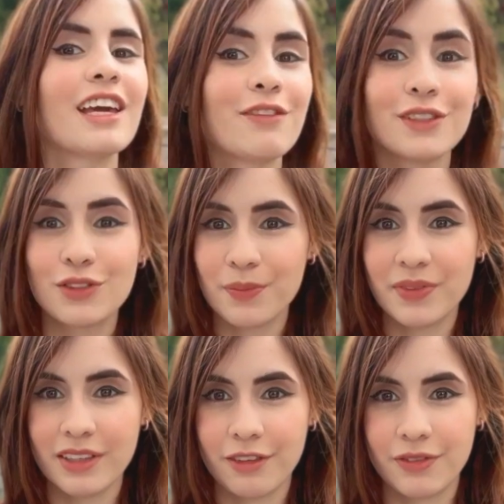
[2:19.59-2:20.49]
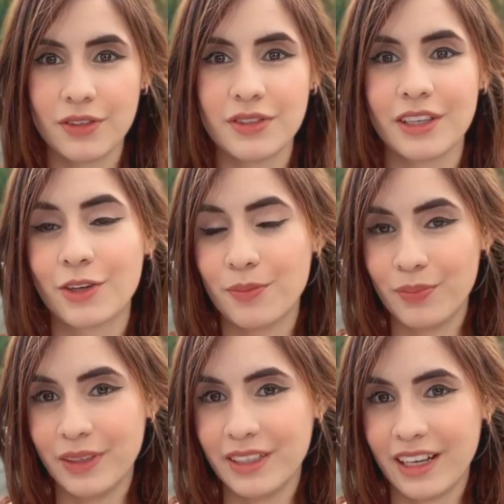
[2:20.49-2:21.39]
if it's something that feels in
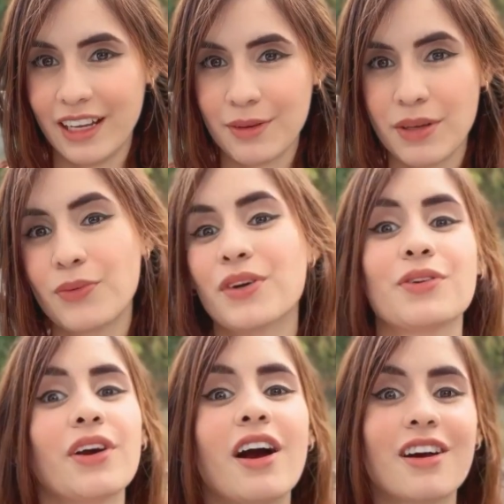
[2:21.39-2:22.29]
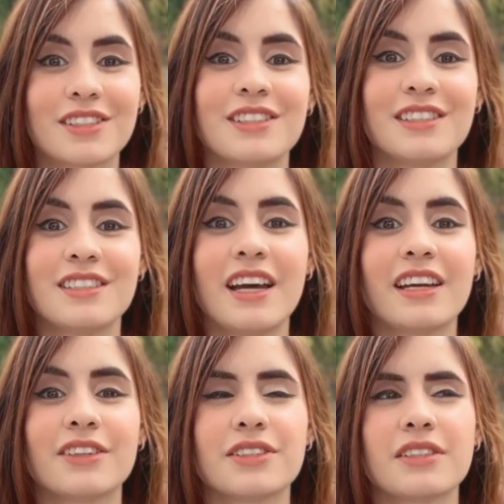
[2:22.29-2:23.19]
complete alignment with your heart's desires,